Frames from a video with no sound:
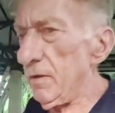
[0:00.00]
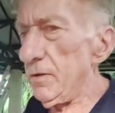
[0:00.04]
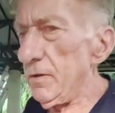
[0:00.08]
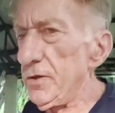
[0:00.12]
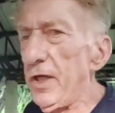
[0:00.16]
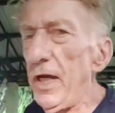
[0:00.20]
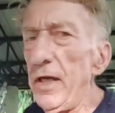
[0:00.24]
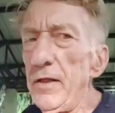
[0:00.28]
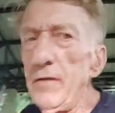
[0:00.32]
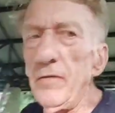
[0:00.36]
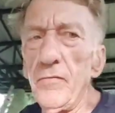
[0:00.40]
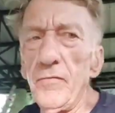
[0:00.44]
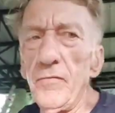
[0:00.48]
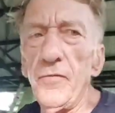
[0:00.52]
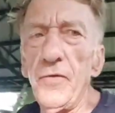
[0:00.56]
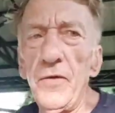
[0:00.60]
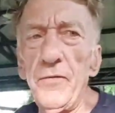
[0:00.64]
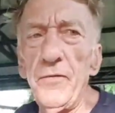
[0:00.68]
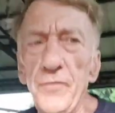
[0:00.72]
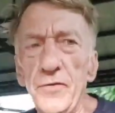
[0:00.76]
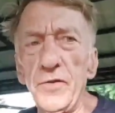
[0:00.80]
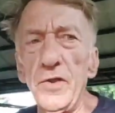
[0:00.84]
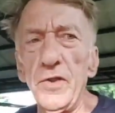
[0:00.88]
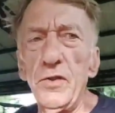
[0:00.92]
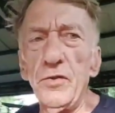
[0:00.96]
10,
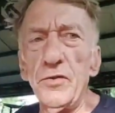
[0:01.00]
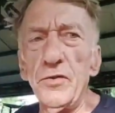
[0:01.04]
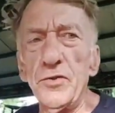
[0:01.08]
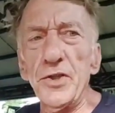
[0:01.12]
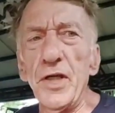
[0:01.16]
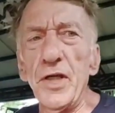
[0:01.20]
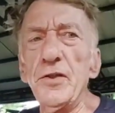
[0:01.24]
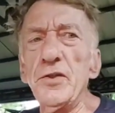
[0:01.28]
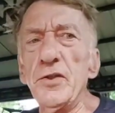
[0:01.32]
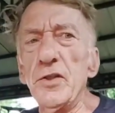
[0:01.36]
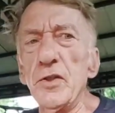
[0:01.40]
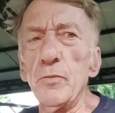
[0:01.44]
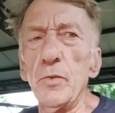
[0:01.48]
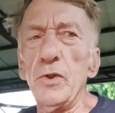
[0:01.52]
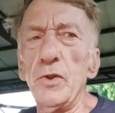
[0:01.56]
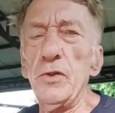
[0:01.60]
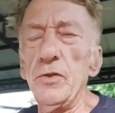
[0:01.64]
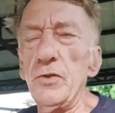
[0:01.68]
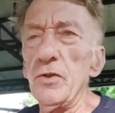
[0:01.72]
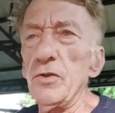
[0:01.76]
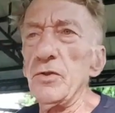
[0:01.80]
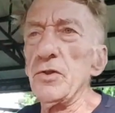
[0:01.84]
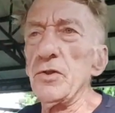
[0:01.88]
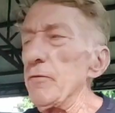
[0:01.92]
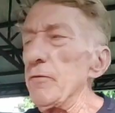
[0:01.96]
15
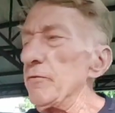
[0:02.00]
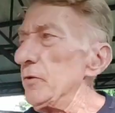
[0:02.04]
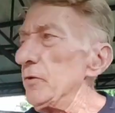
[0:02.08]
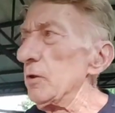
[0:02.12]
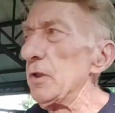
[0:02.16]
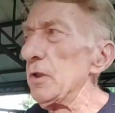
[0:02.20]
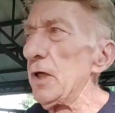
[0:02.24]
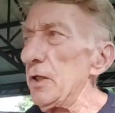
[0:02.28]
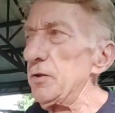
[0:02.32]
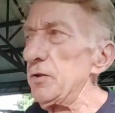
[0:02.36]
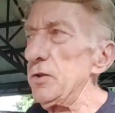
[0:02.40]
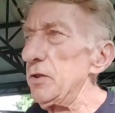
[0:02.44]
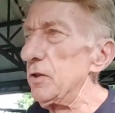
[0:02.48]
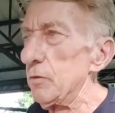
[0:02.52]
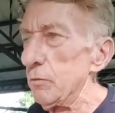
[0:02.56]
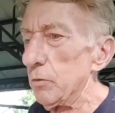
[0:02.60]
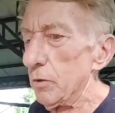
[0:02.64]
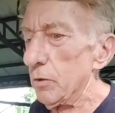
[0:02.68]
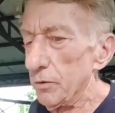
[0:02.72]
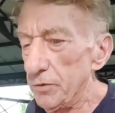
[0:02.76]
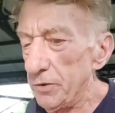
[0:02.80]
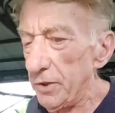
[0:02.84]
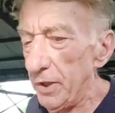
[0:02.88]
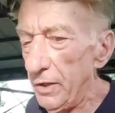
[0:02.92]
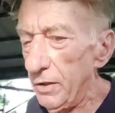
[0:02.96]
centimetres, I've no idea
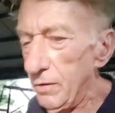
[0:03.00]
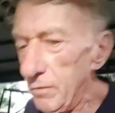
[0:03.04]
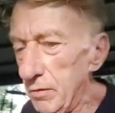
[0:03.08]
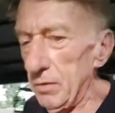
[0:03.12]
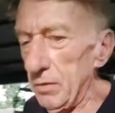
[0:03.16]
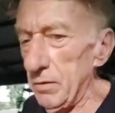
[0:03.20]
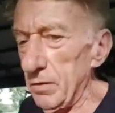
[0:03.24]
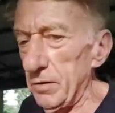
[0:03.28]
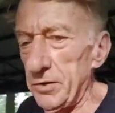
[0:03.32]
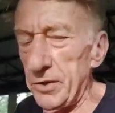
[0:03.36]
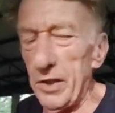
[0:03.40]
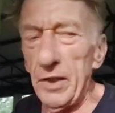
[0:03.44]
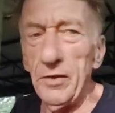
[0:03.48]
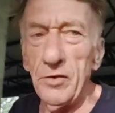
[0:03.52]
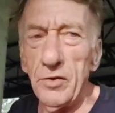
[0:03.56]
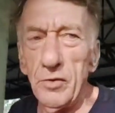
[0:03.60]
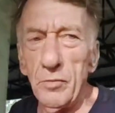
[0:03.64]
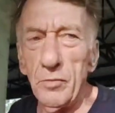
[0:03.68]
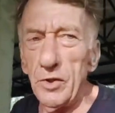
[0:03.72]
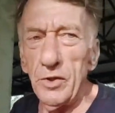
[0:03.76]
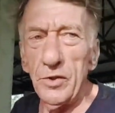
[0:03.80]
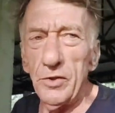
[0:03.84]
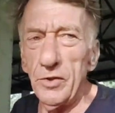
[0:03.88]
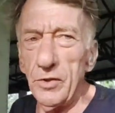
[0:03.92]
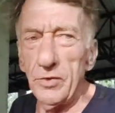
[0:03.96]
what 10
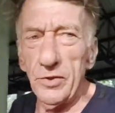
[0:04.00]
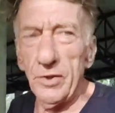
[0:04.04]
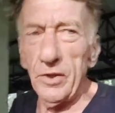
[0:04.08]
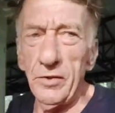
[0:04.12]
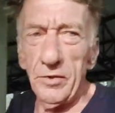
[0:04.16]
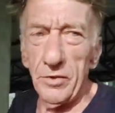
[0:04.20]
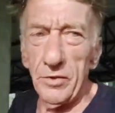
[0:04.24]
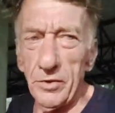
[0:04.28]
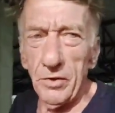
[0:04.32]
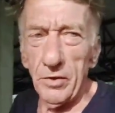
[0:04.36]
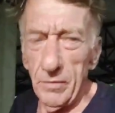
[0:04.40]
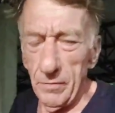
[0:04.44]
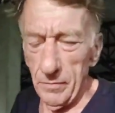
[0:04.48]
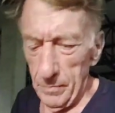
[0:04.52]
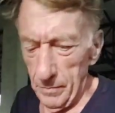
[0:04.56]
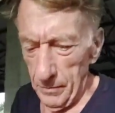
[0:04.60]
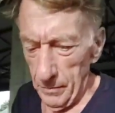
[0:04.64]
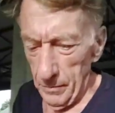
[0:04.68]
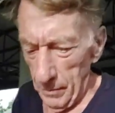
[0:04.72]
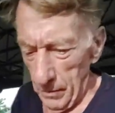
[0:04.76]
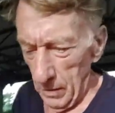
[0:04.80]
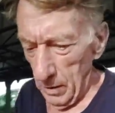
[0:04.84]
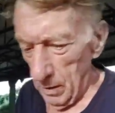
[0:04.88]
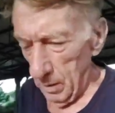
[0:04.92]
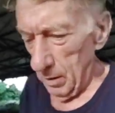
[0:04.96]
centimetres is.
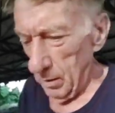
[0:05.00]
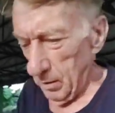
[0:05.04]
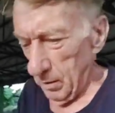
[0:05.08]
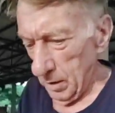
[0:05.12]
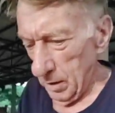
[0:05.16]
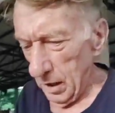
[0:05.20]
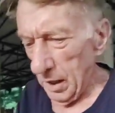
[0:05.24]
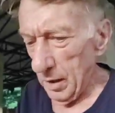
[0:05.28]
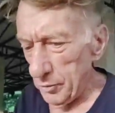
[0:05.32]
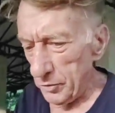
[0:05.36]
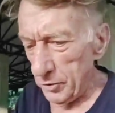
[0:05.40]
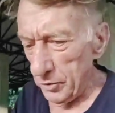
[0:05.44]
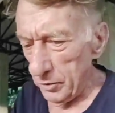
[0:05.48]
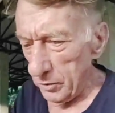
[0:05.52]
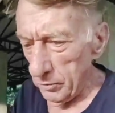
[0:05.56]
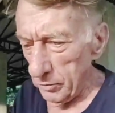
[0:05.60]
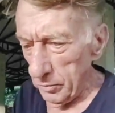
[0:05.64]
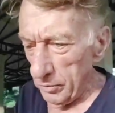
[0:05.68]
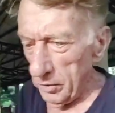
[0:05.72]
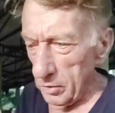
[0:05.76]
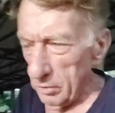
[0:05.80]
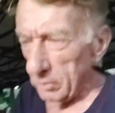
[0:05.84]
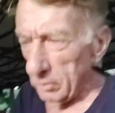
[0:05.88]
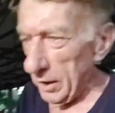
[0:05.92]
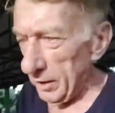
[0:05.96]

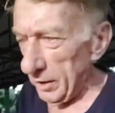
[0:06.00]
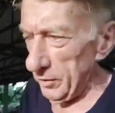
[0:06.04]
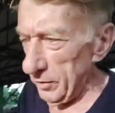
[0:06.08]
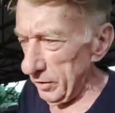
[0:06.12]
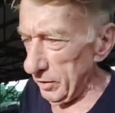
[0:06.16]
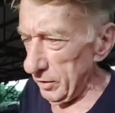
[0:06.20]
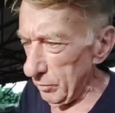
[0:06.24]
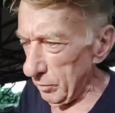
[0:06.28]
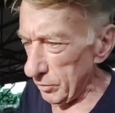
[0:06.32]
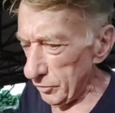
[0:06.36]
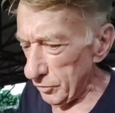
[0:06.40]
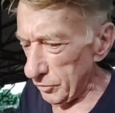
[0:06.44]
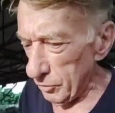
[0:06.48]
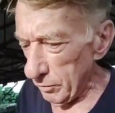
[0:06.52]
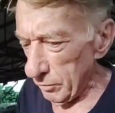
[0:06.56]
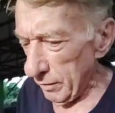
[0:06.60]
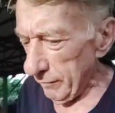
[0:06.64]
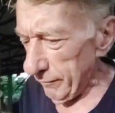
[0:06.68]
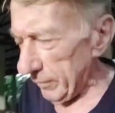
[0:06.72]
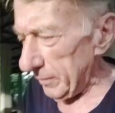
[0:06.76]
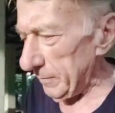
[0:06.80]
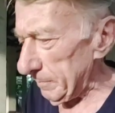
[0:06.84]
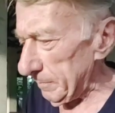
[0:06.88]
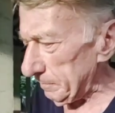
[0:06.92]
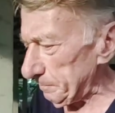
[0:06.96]
Absolutely no idea
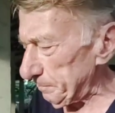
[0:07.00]
whatsoever.